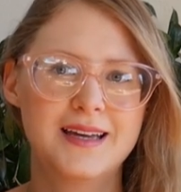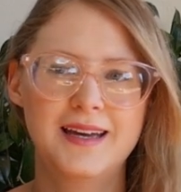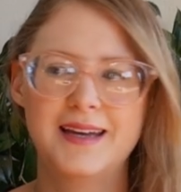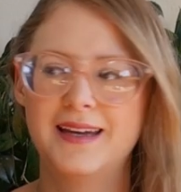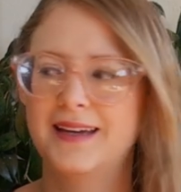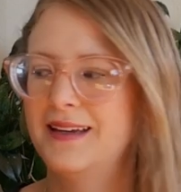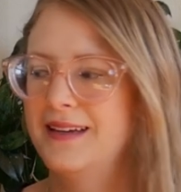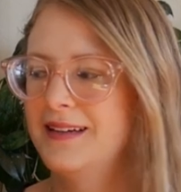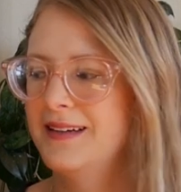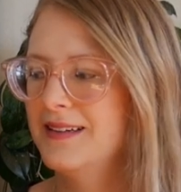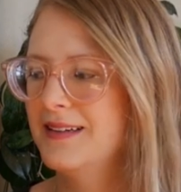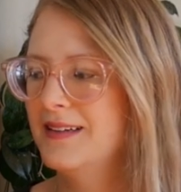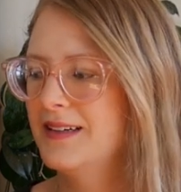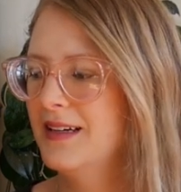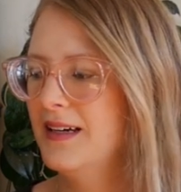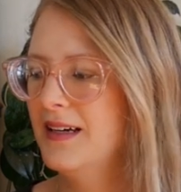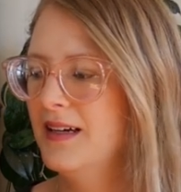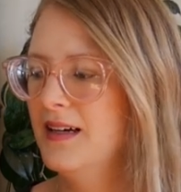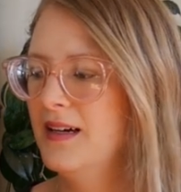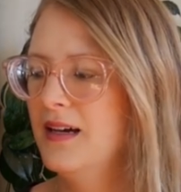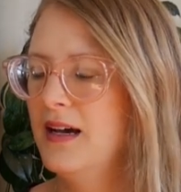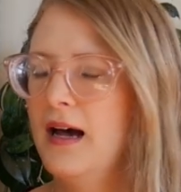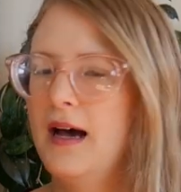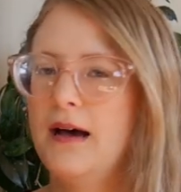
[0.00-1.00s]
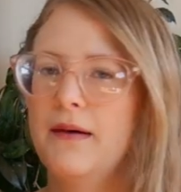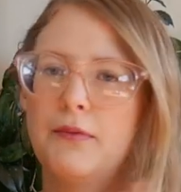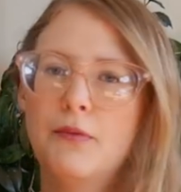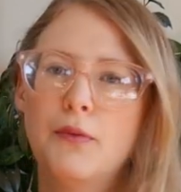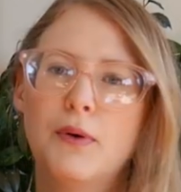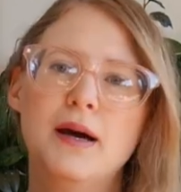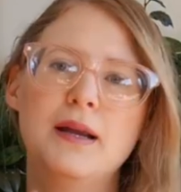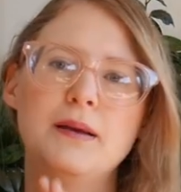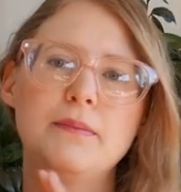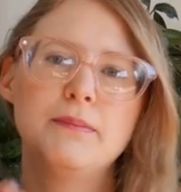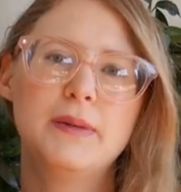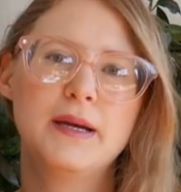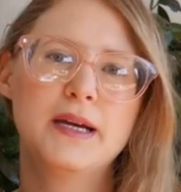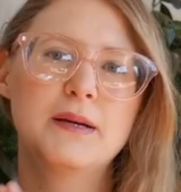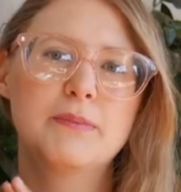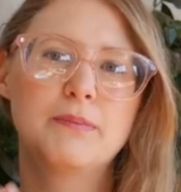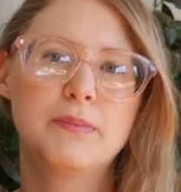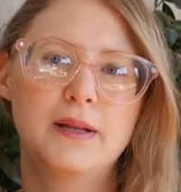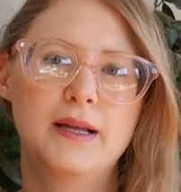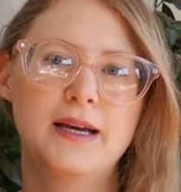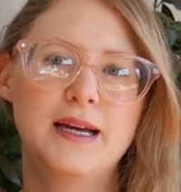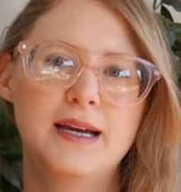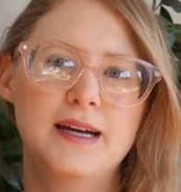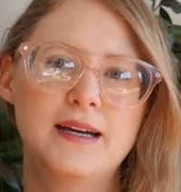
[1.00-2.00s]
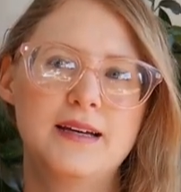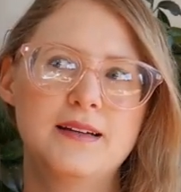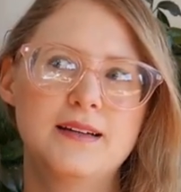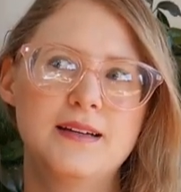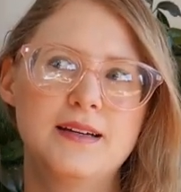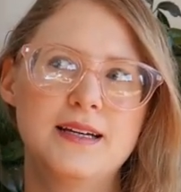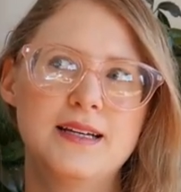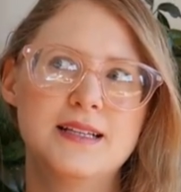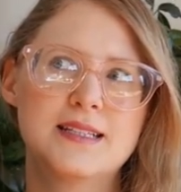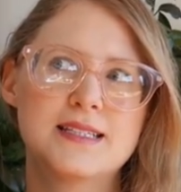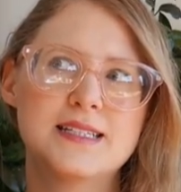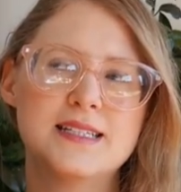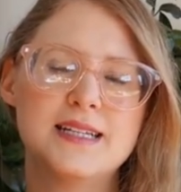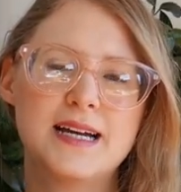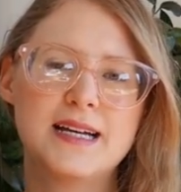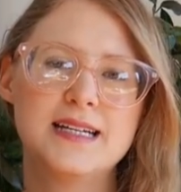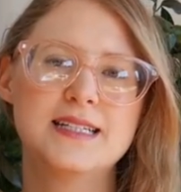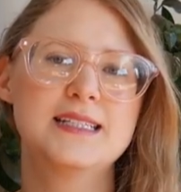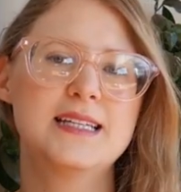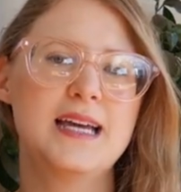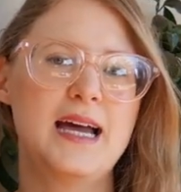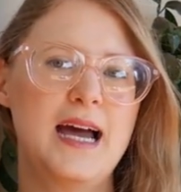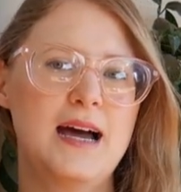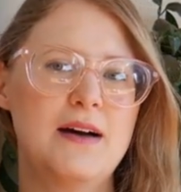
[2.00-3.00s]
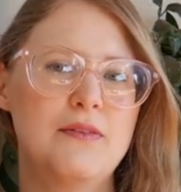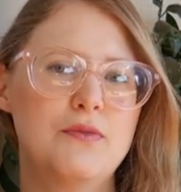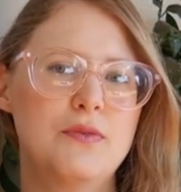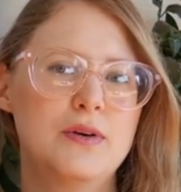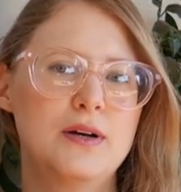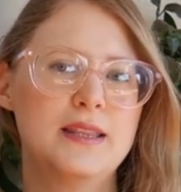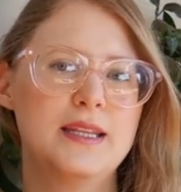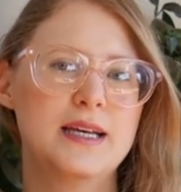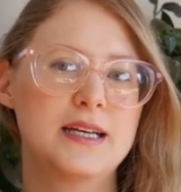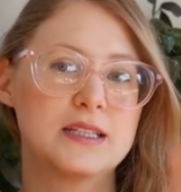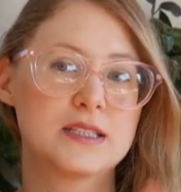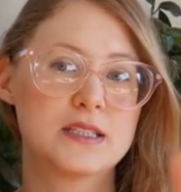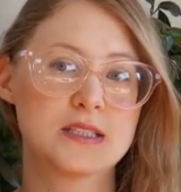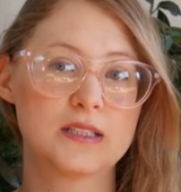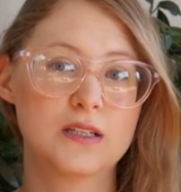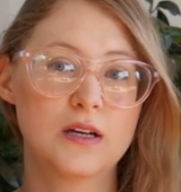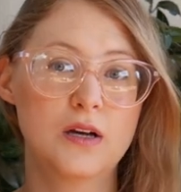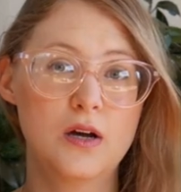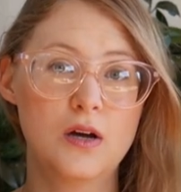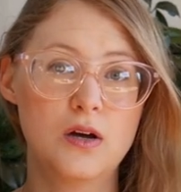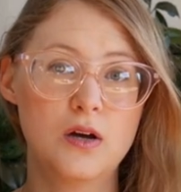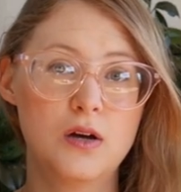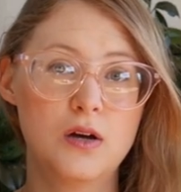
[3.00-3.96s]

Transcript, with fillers: And of one big plant, it's nice to have one that's